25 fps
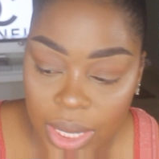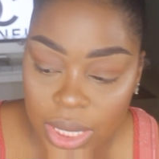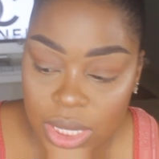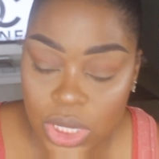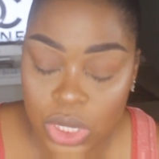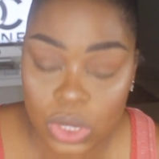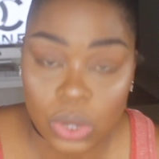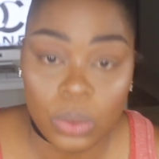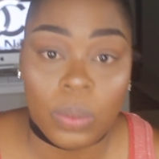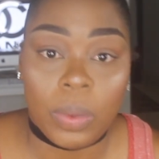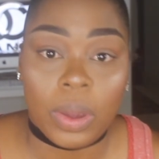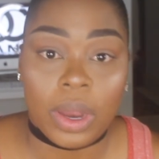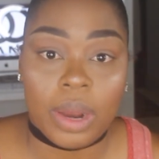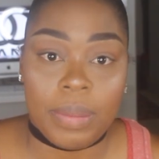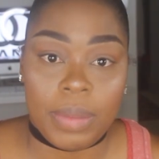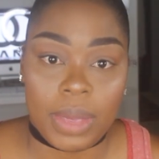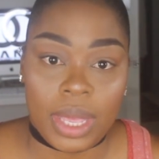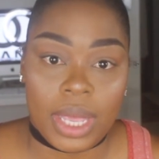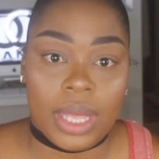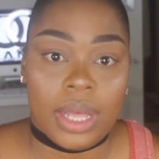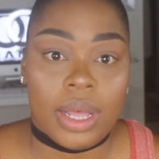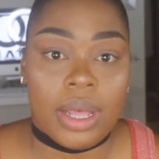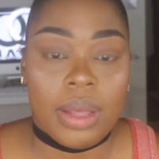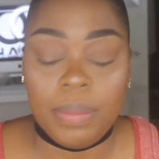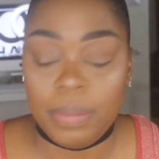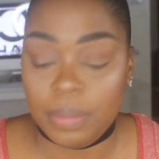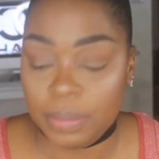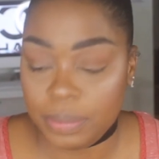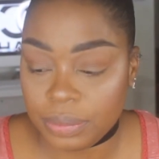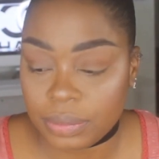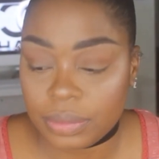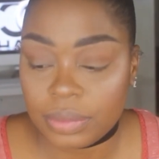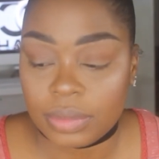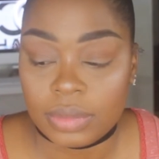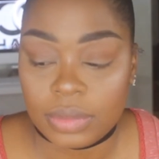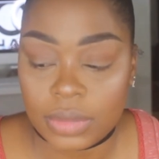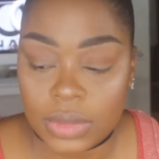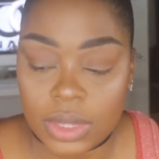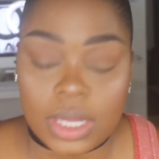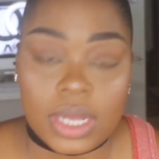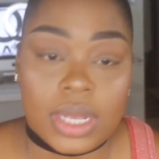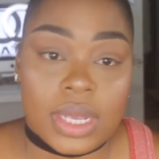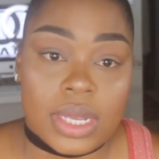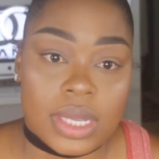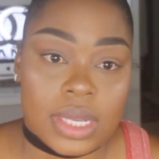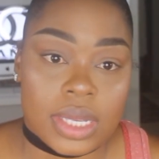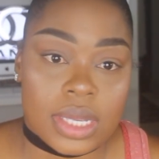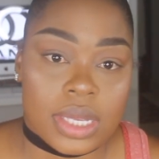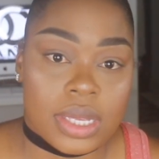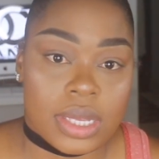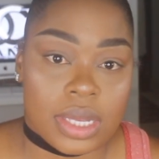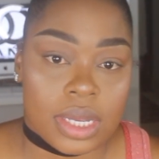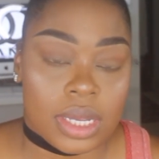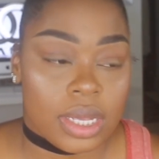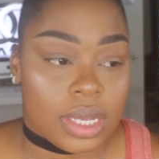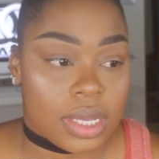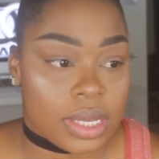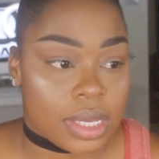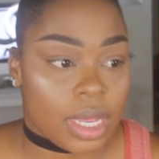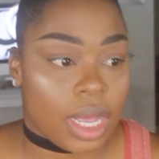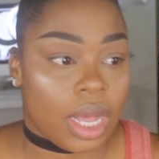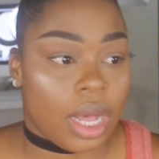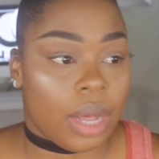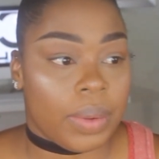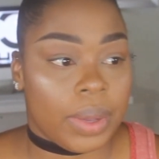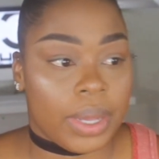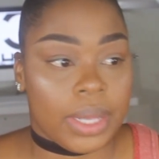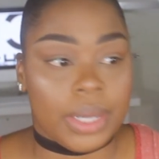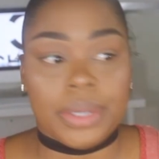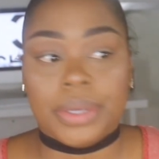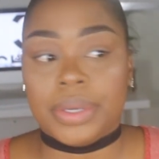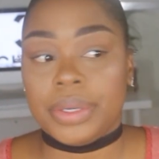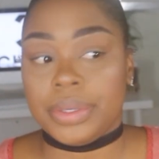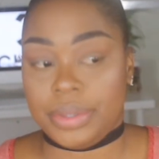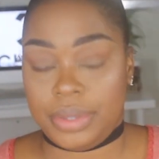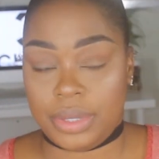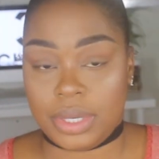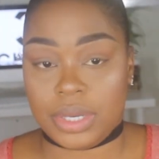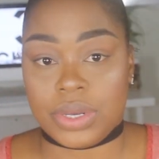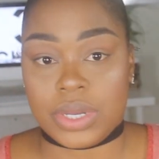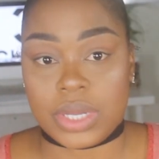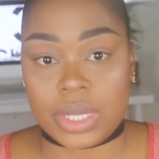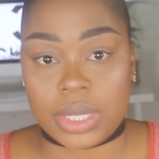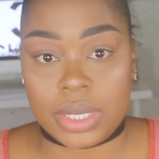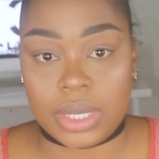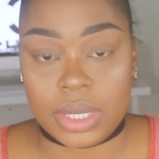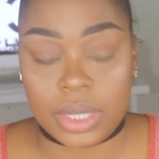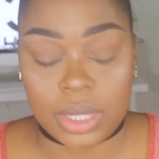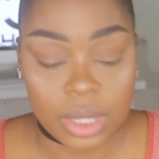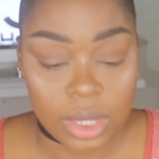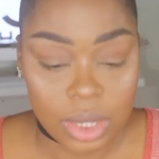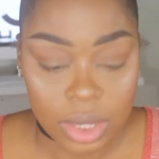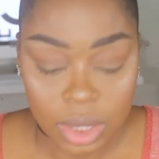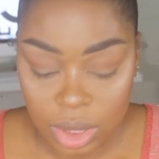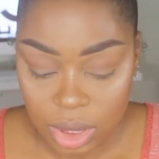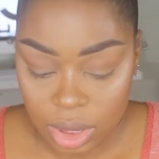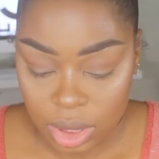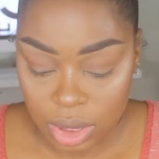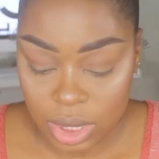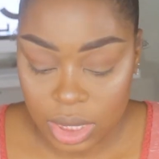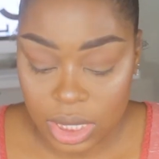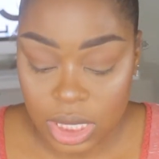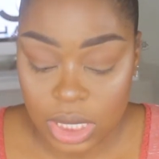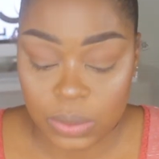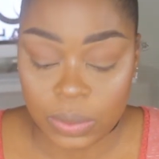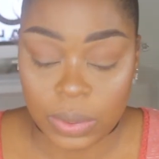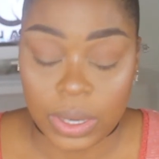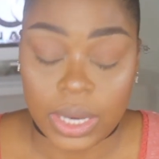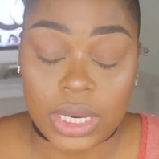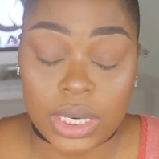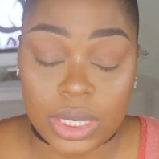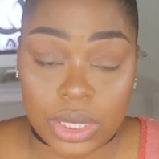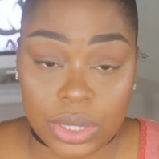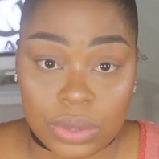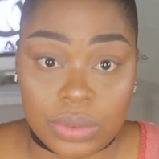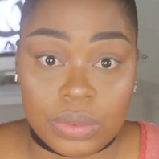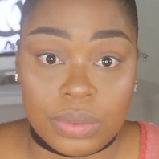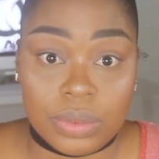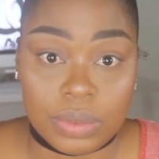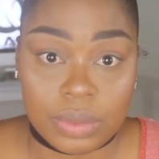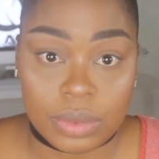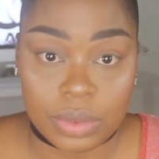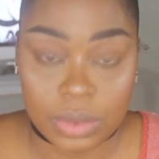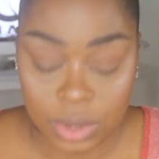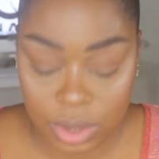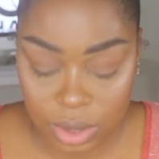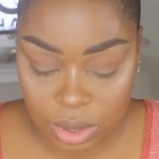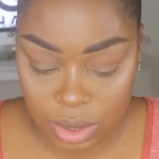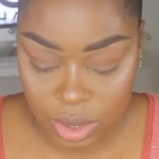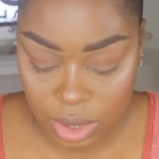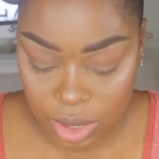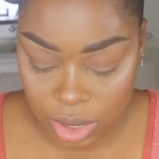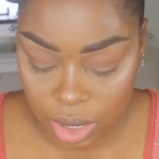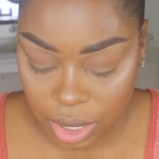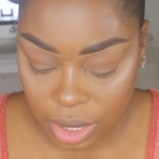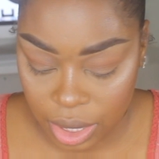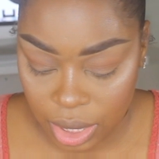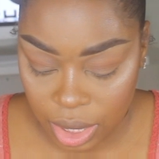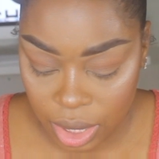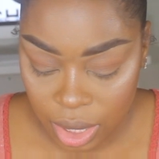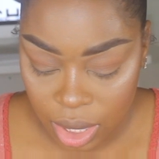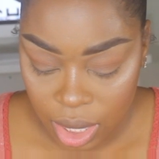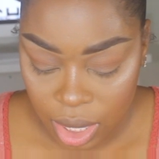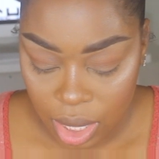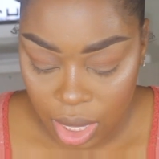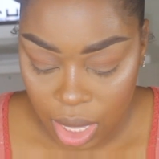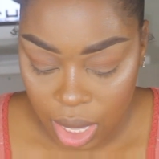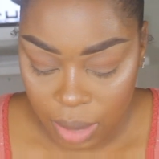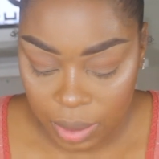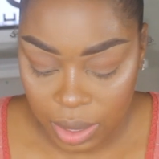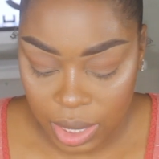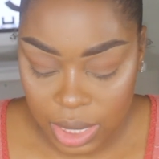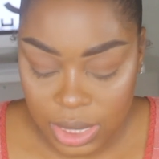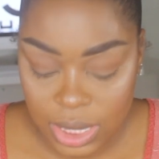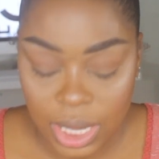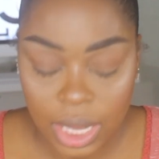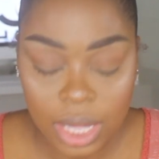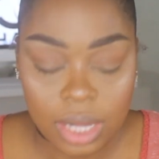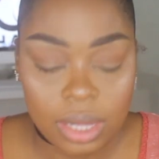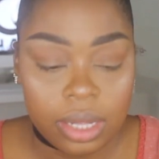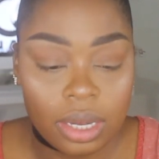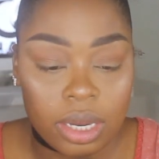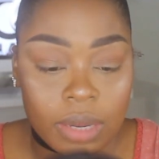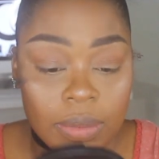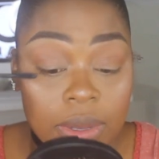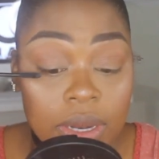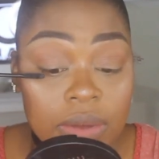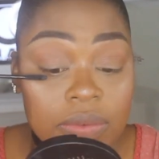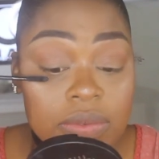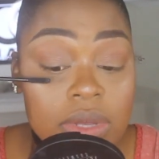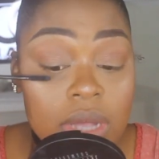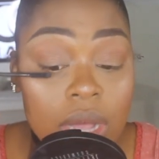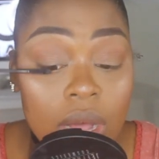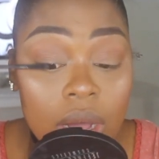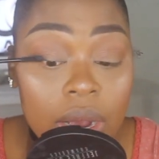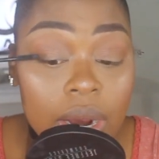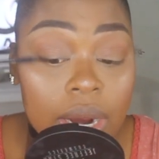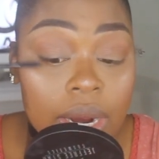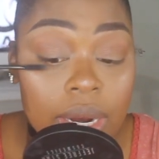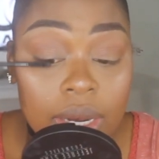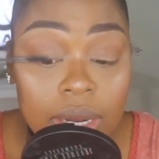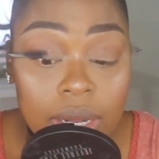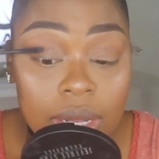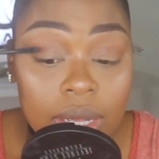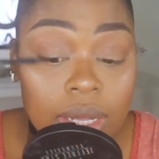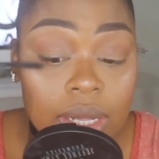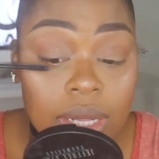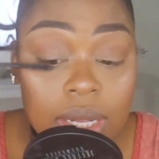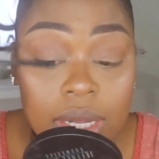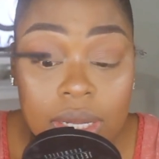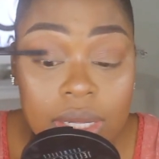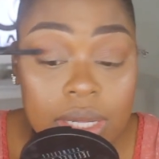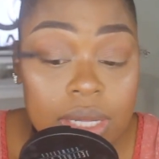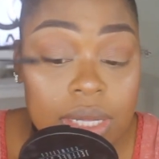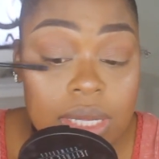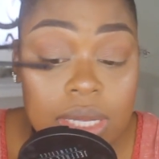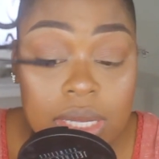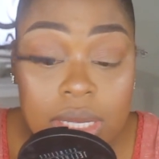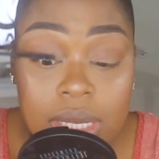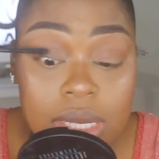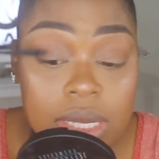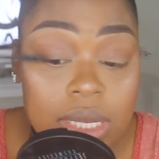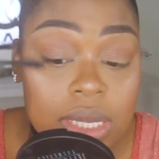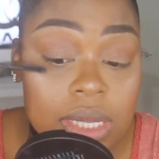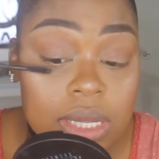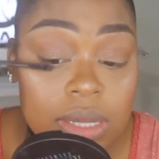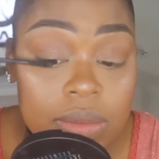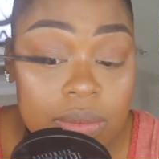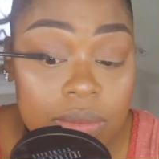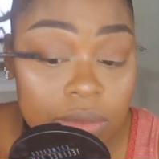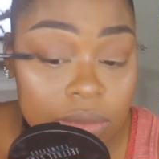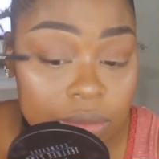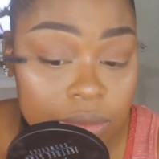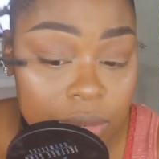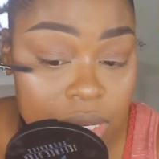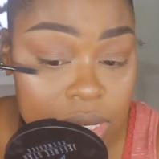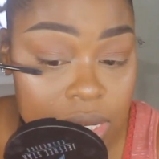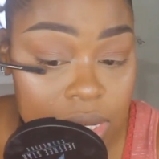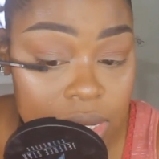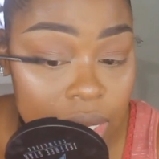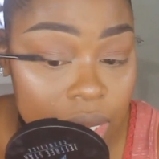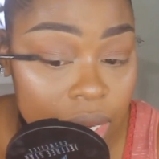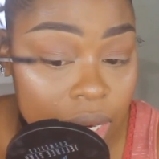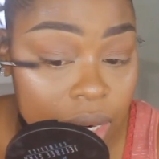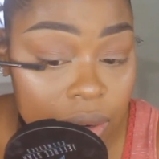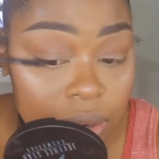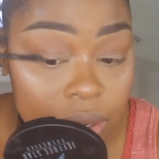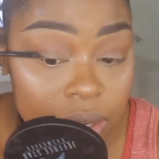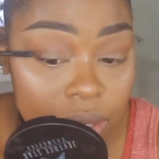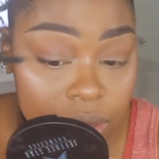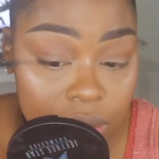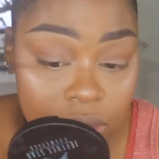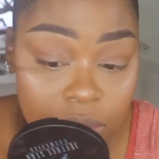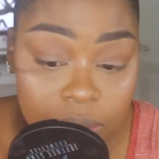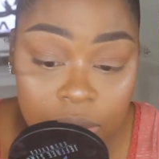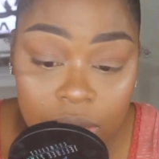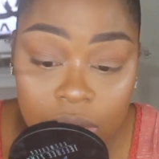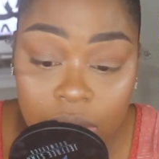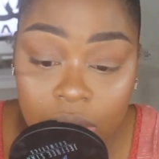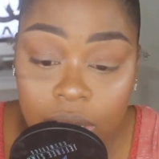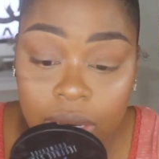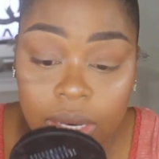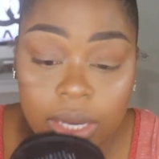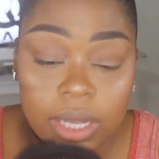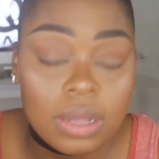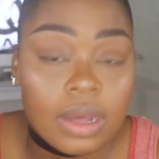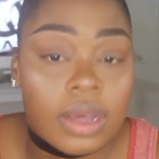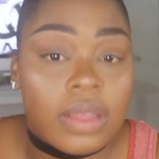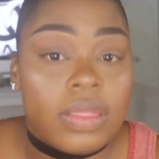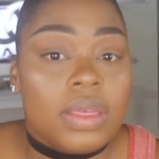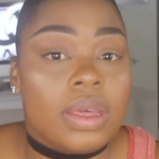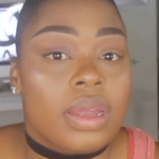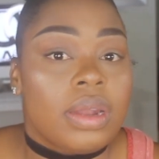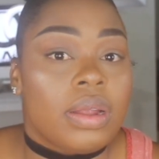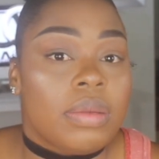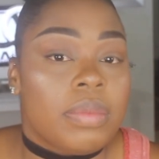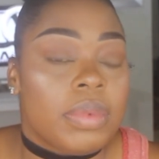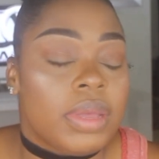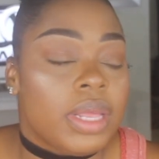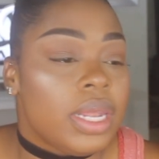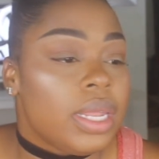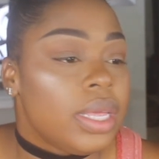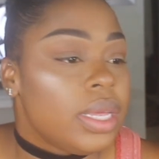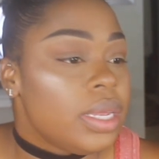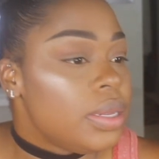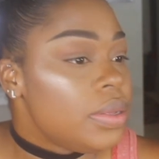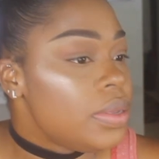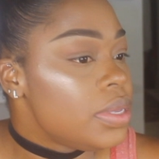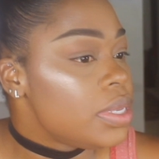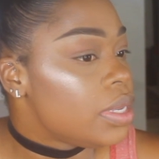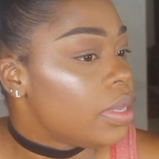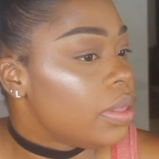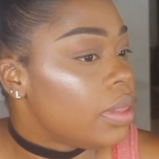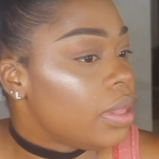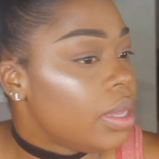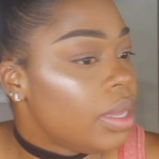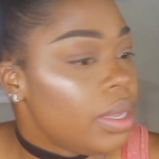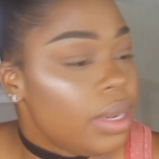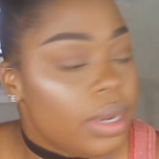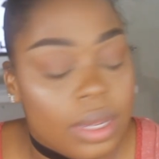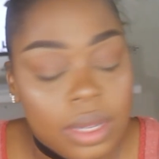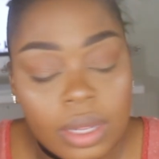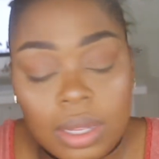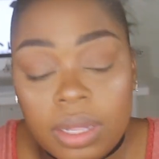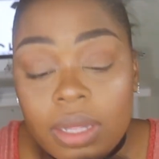I do wear makeup, this is how I look, seriously. This is what I do sorry. I'm going to take a little bit of Tarte Cons mascara. Oh my god, I got that on my lid. Do you see that?